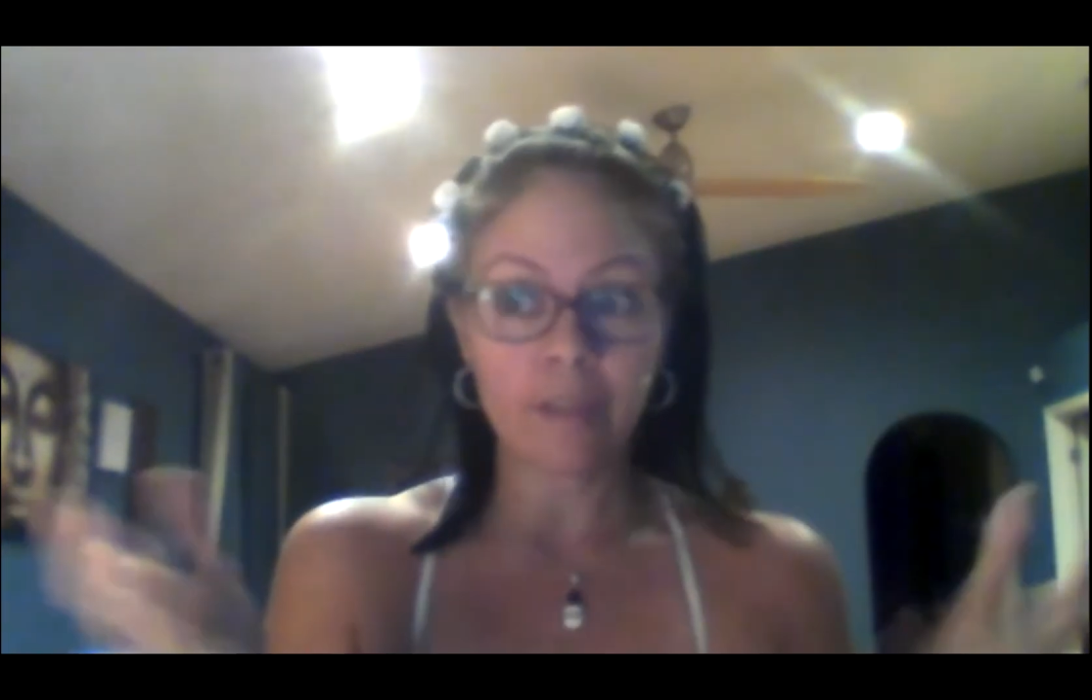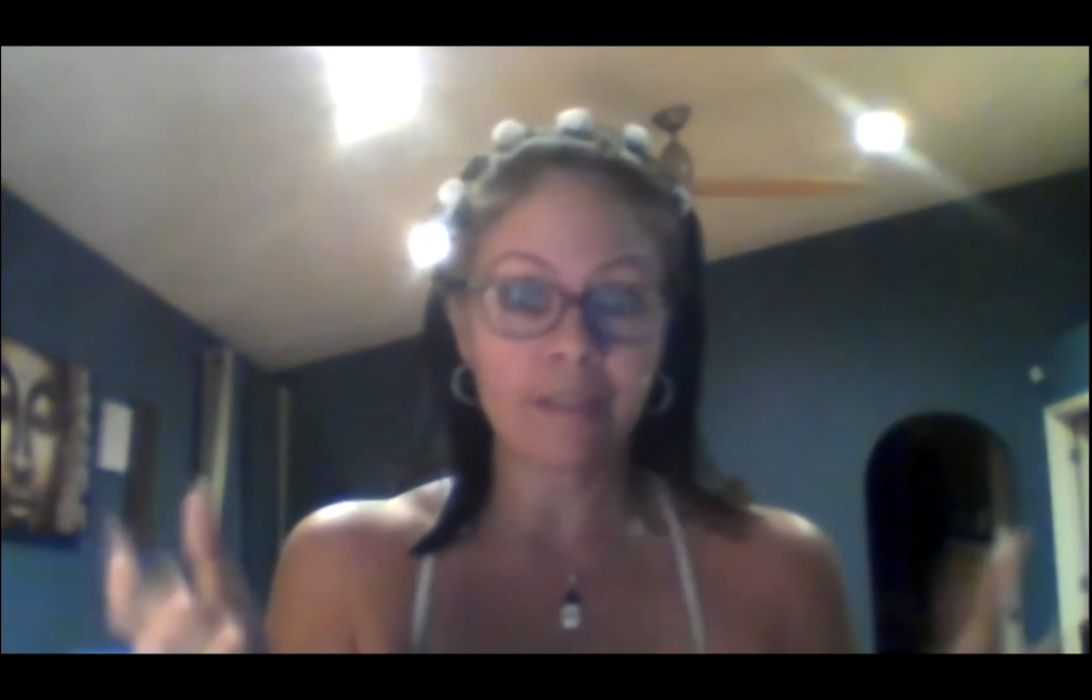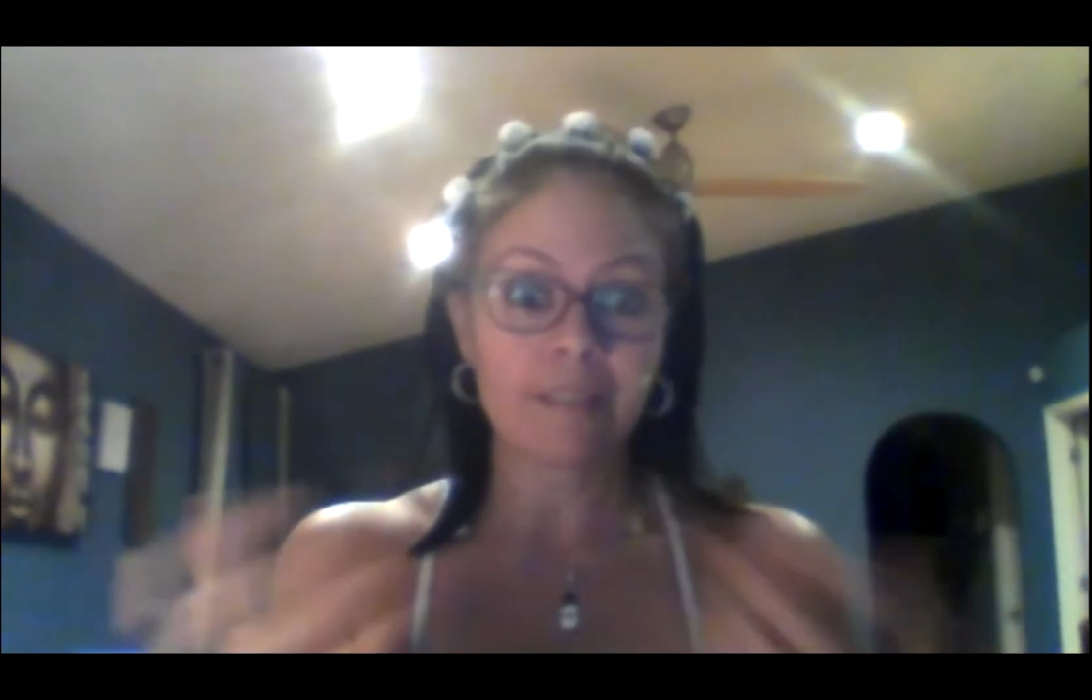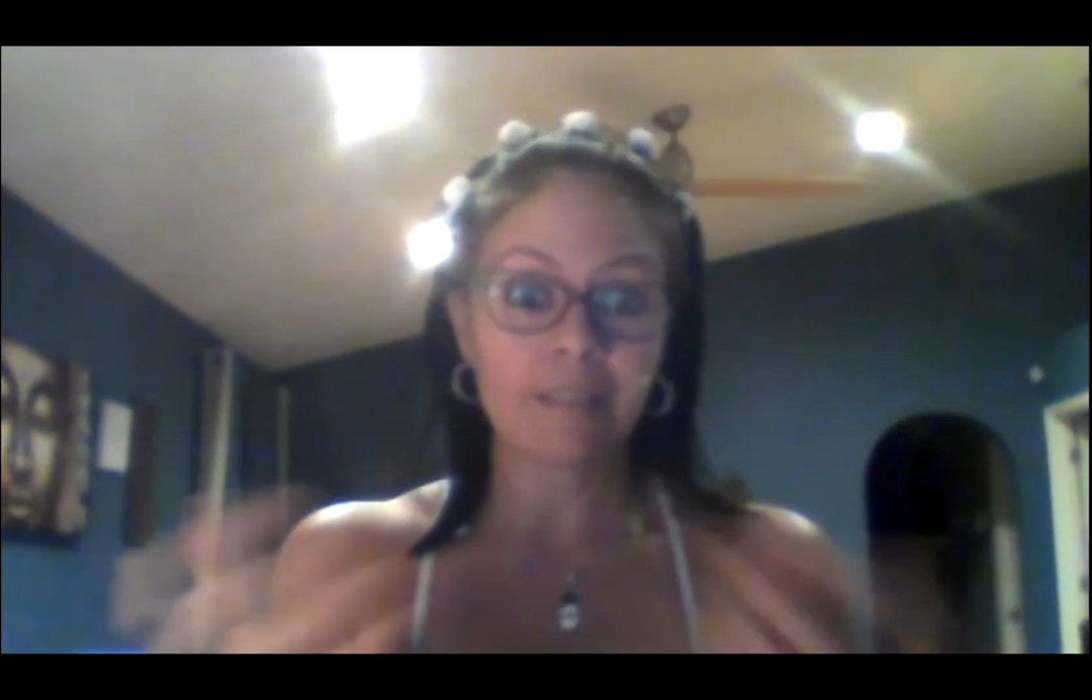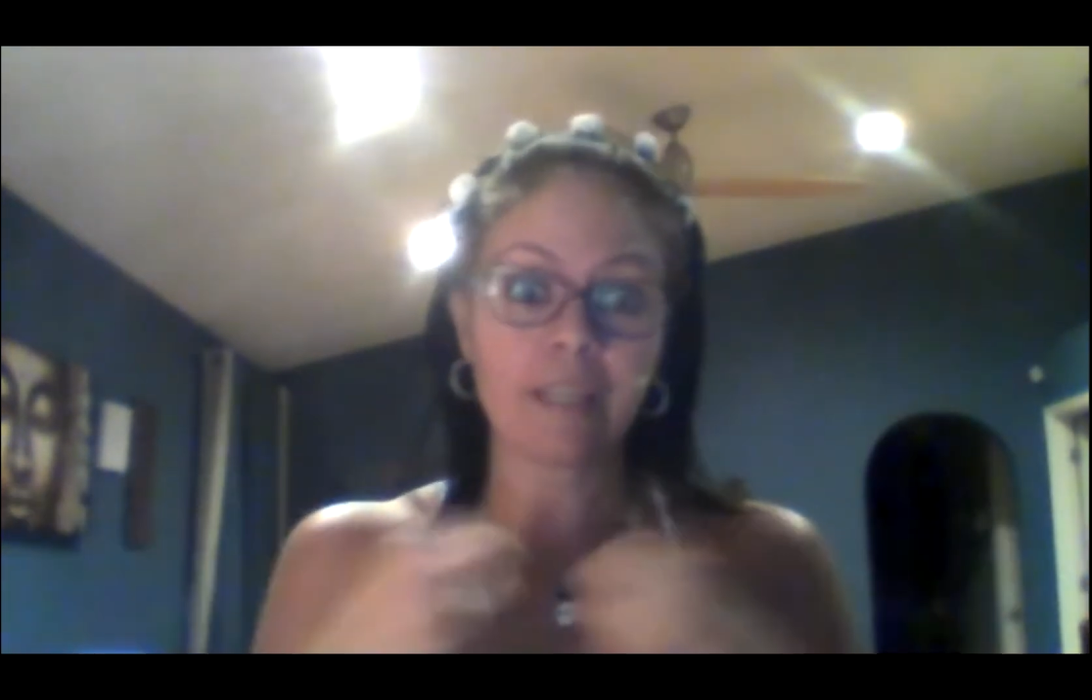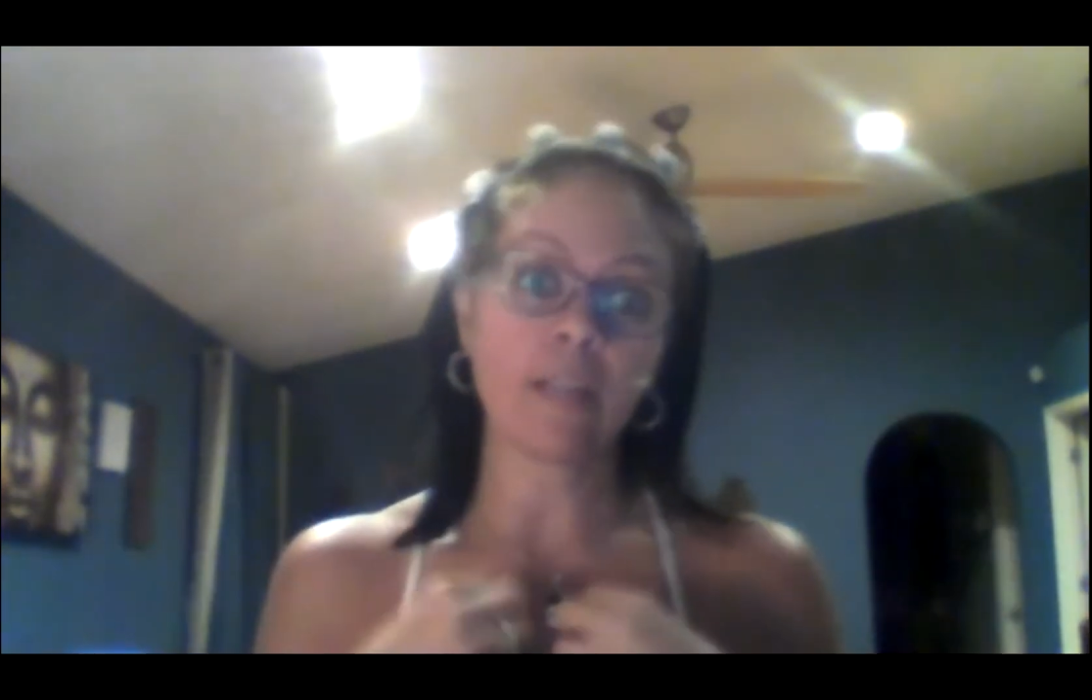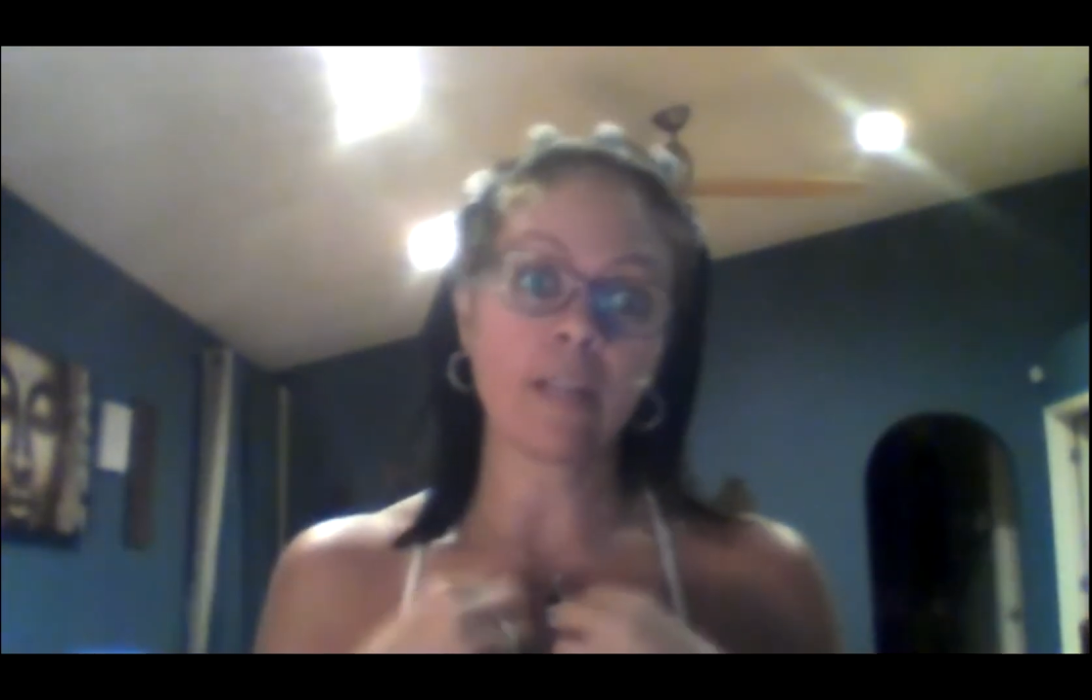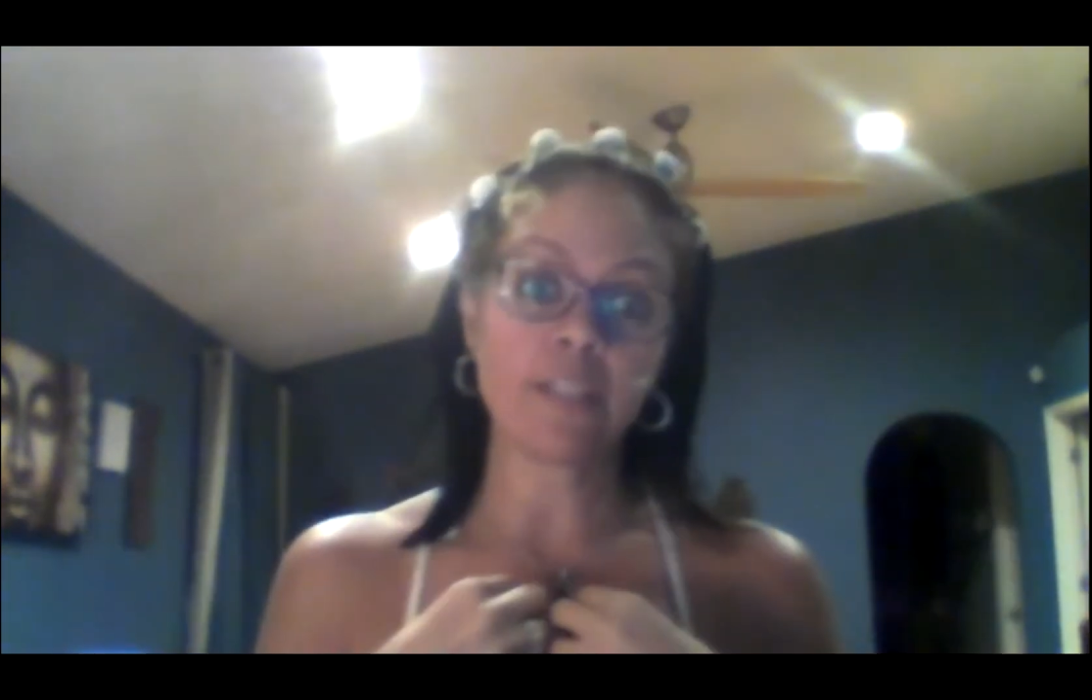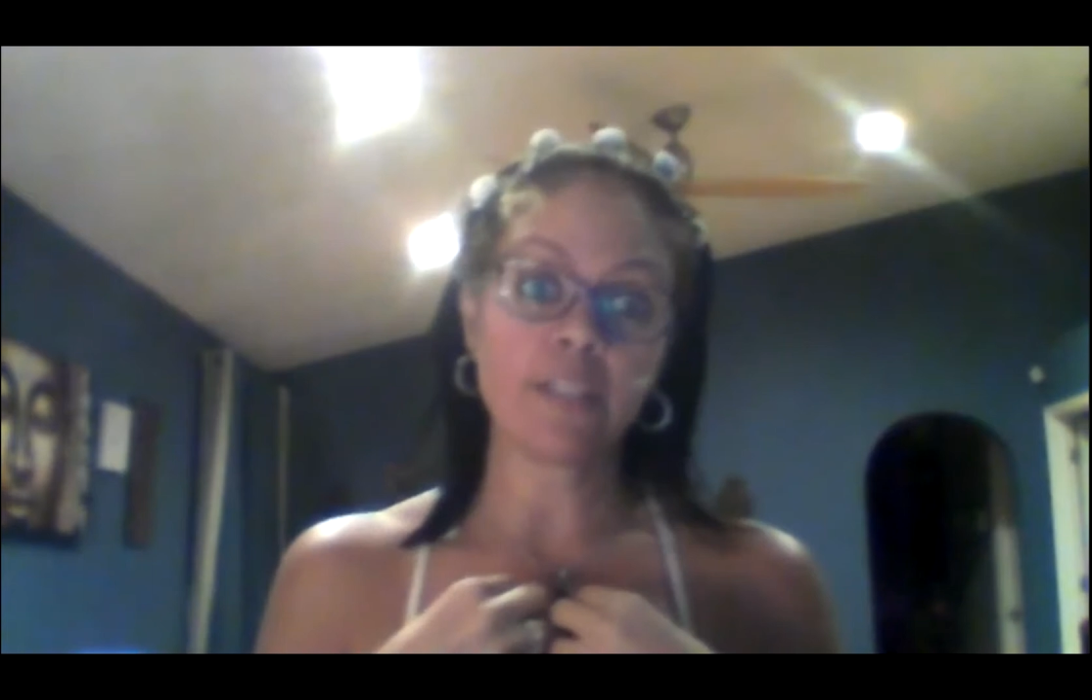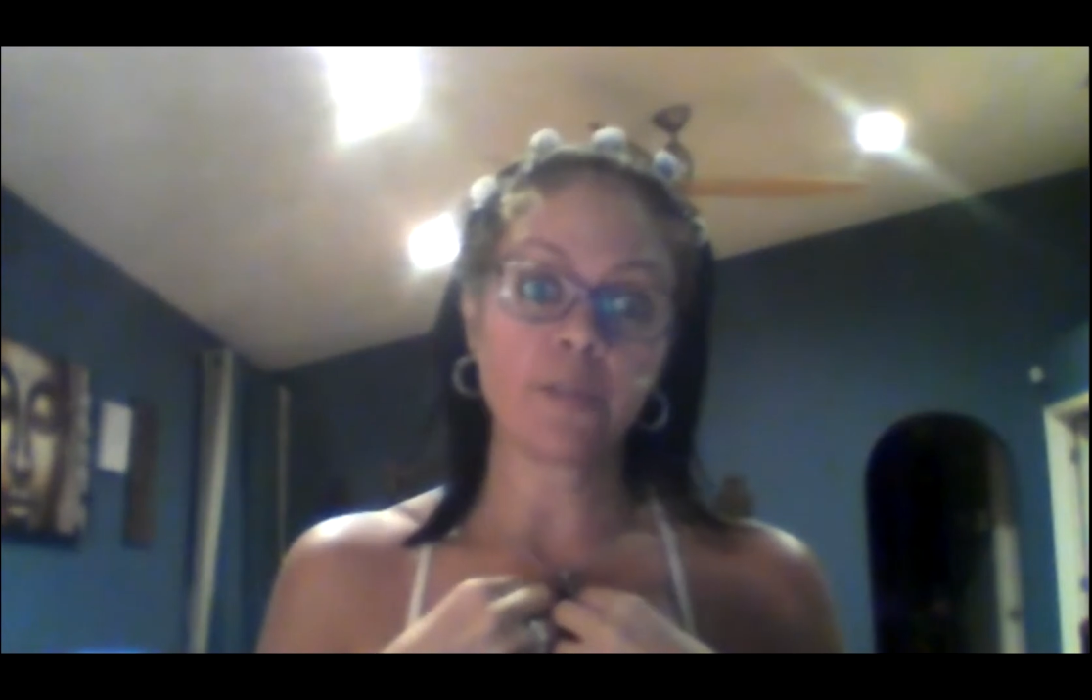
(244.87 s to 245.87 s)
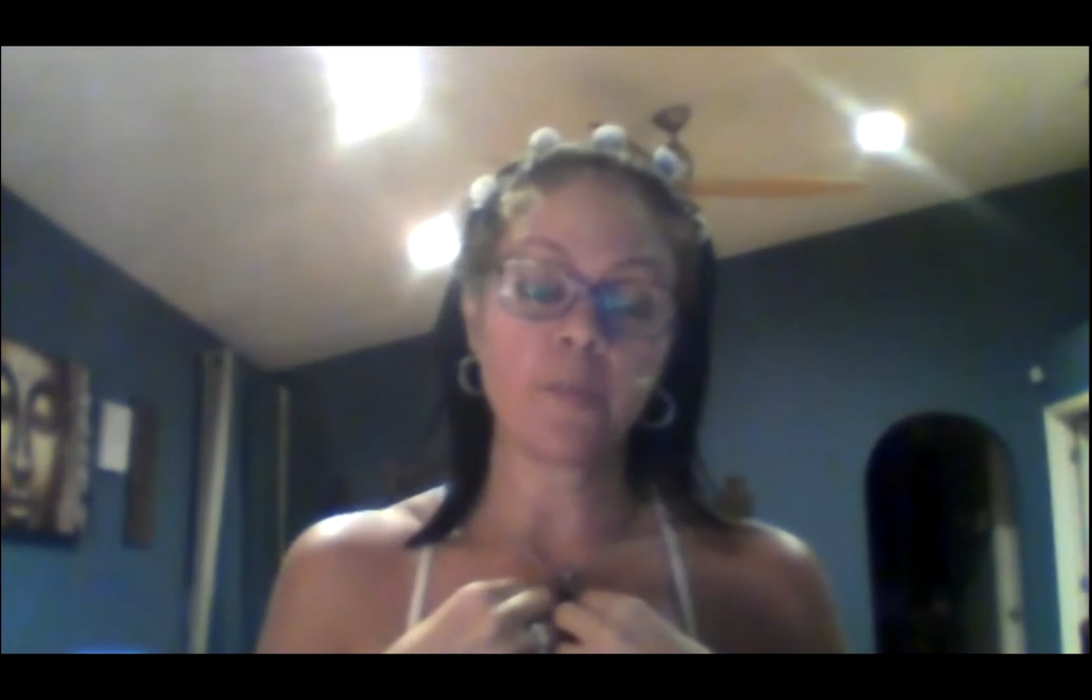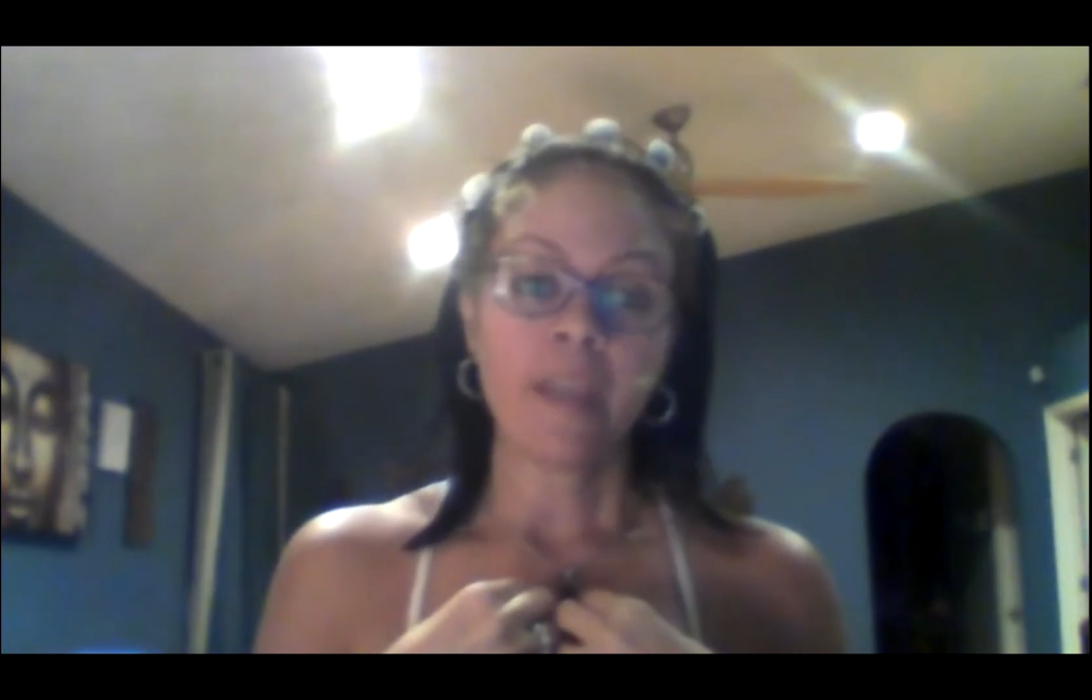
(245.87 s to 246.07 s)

and this is not all I do.